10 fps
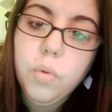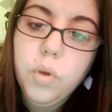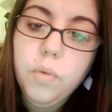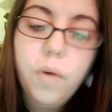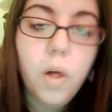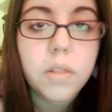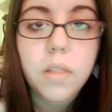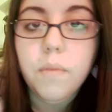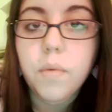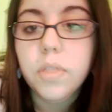you fall in
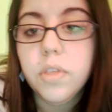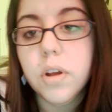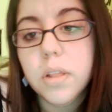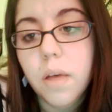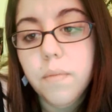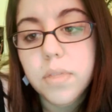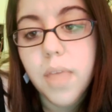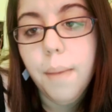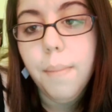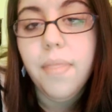love with, you're in love with them,